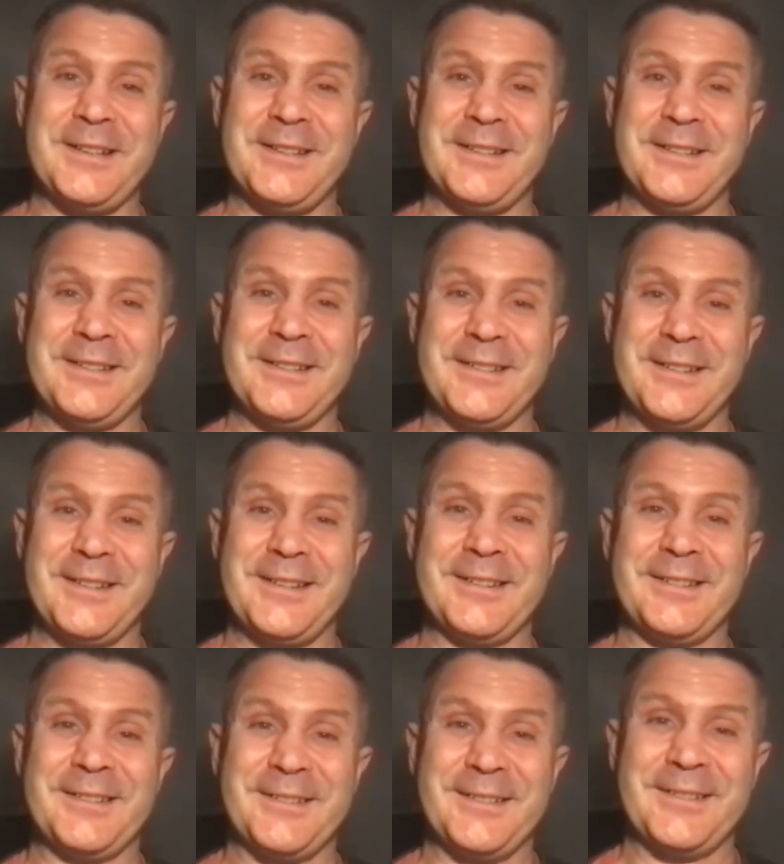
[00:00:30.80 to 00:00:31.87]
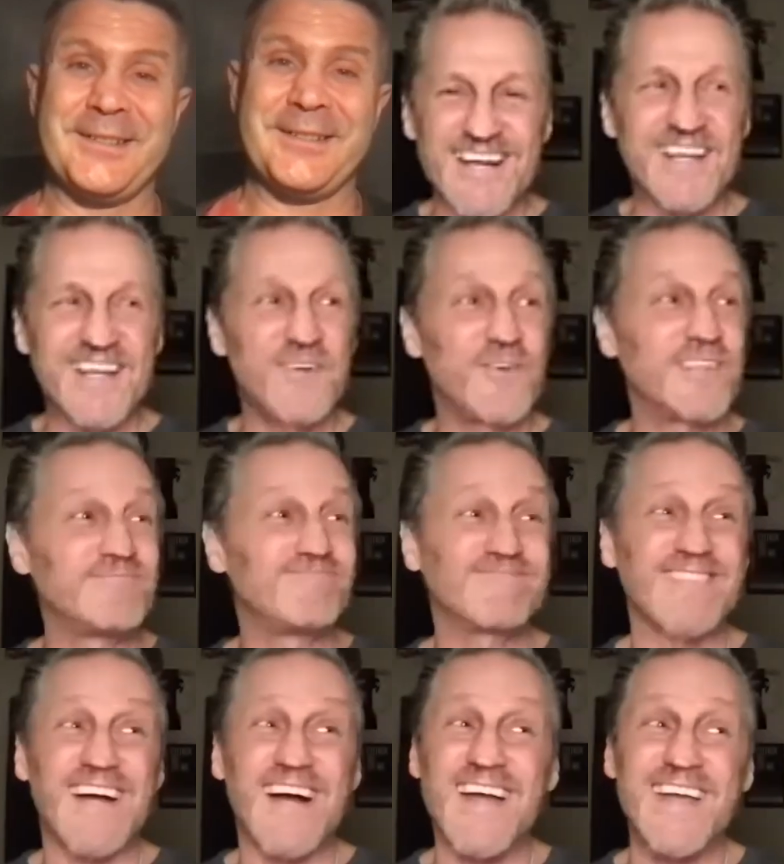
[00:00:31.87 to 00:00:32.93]
that's looking at the guy going, I
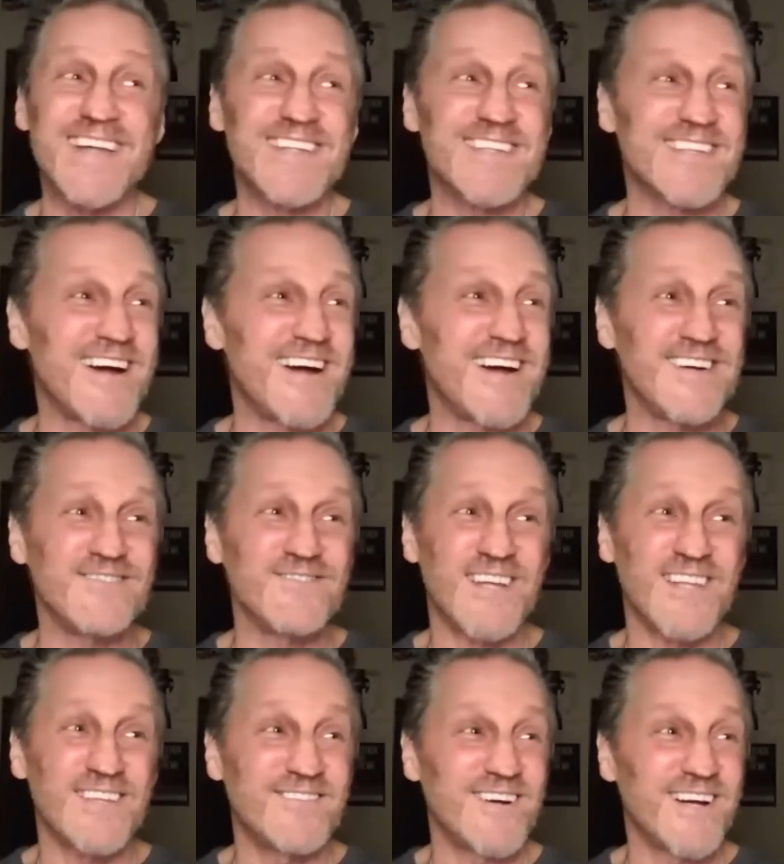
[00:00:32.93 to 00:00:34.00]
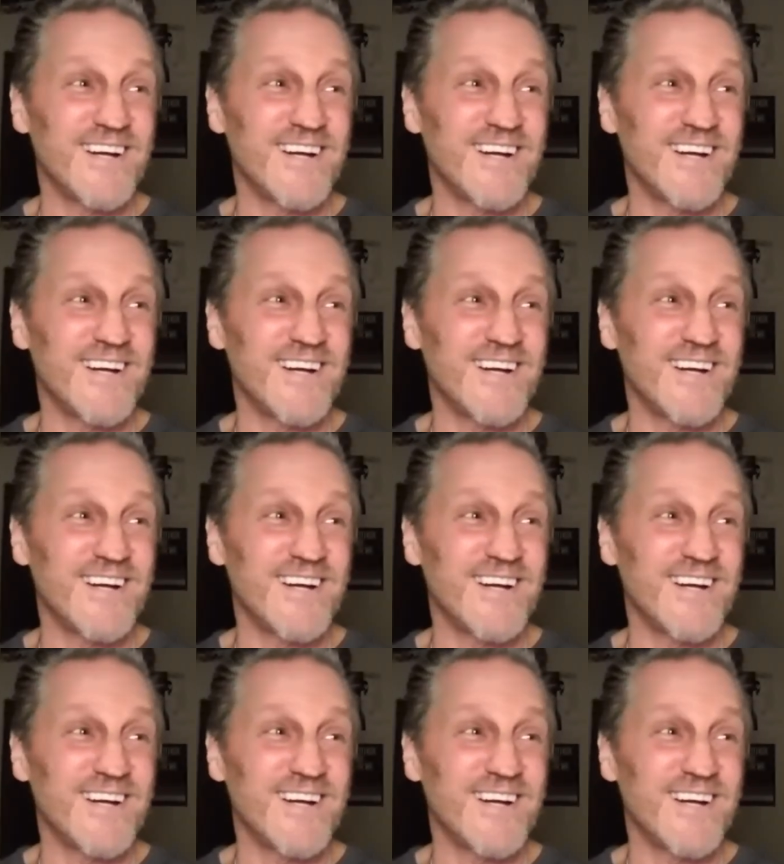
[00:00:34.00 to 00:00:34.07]
ain't tired, motherfucker.